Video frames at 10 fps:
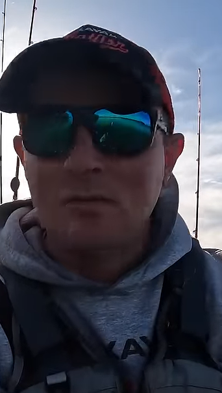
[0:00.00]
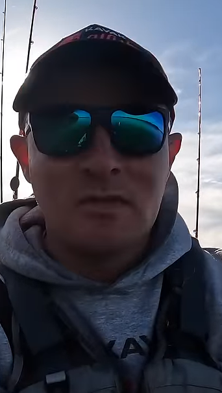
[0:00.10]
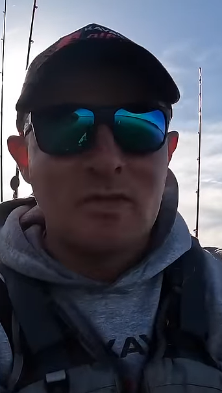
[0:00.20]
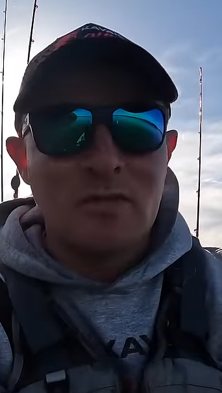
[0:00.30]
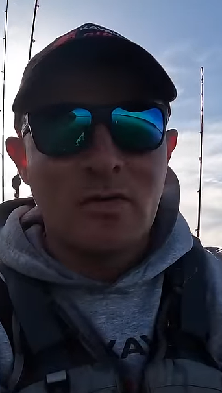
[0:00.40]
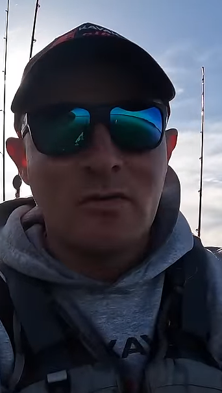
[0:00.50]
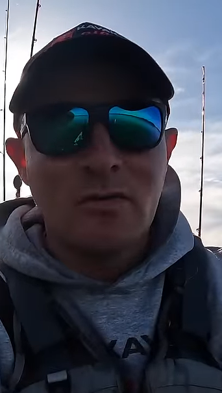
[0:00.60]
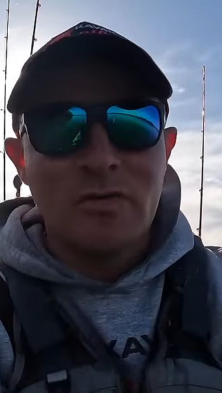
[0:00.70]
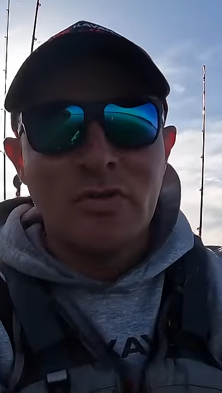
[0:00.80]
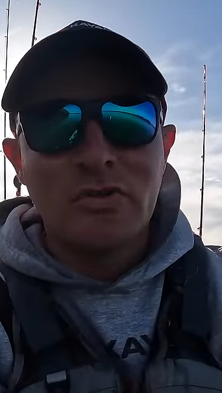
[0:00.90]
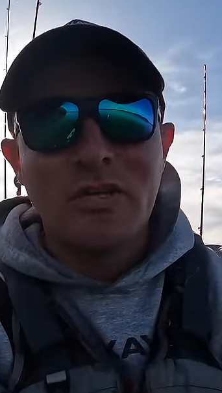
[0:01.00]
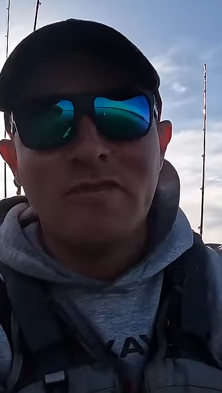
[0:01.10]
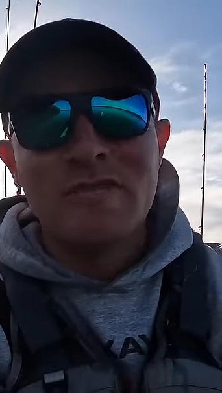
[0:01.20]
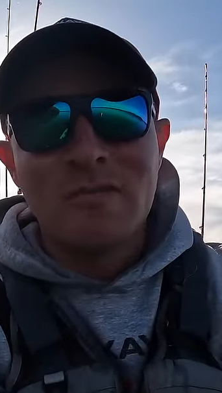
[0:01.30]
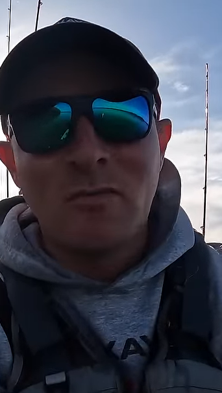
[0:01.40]
you know, when you
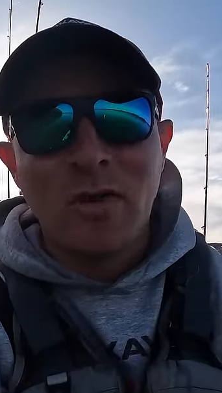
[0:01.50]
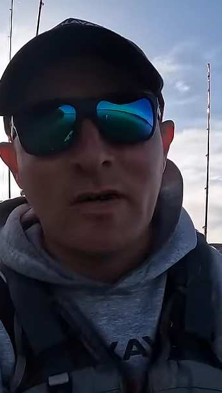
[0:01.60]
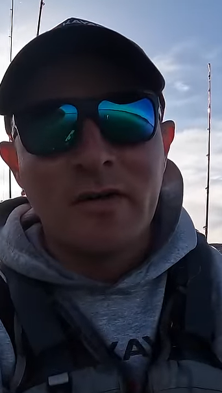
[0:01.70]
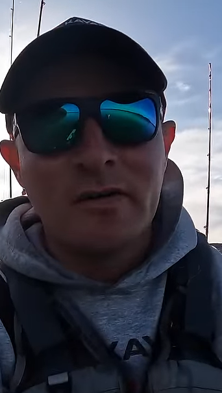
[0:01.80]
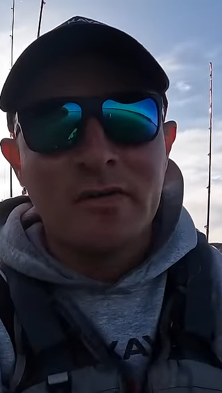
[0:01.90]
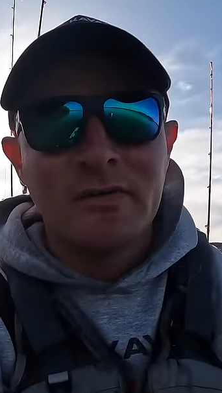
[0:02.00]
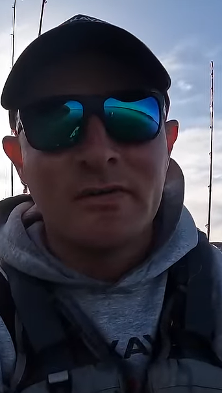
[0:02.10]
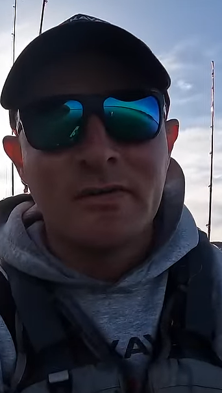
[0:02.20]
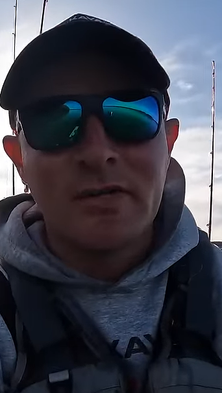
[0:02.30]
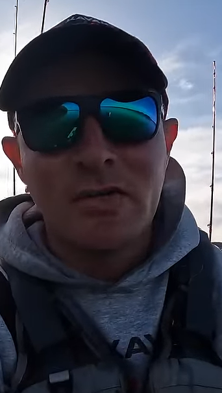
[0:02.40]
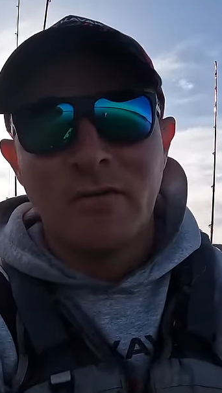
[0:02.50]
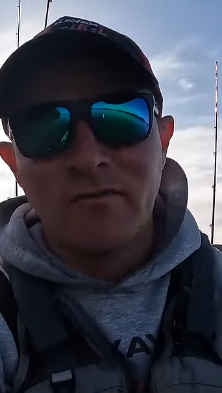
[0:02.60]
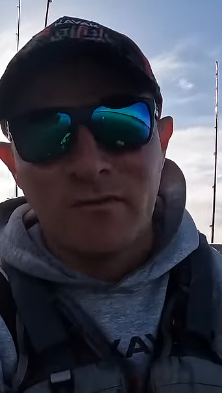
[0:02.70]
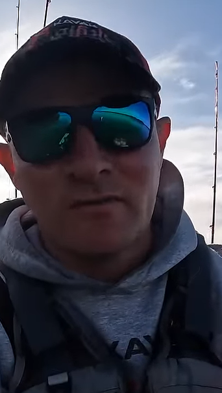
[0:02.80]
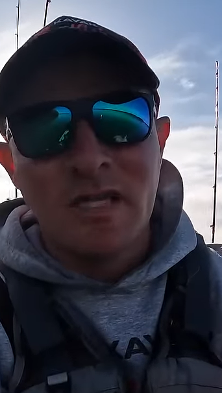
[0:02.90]
live somewhere and you
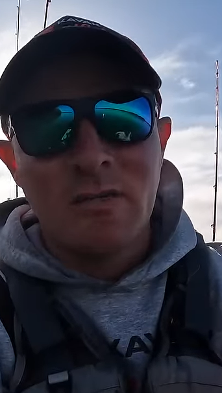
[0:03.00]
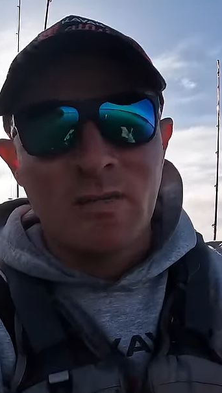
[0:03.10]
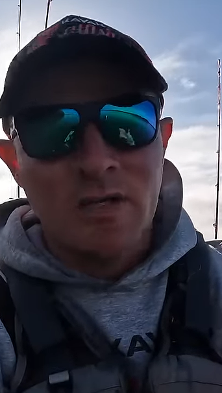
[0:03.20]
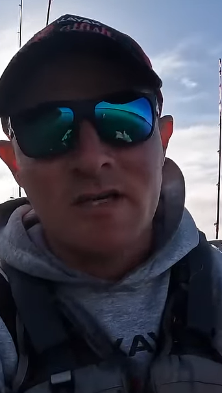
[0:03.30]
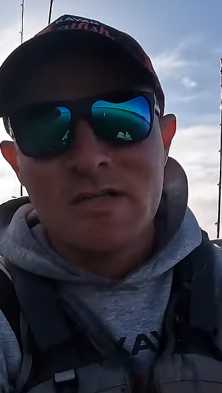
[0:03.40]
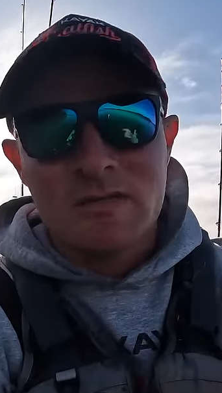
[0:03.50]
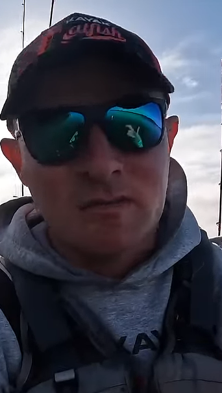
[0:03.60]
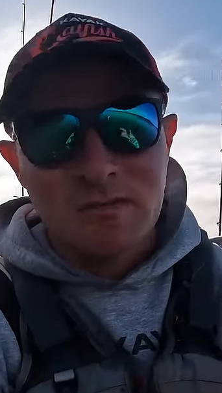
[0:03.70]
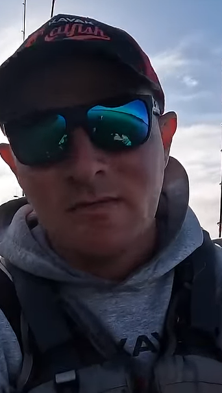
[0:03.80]
can hit a place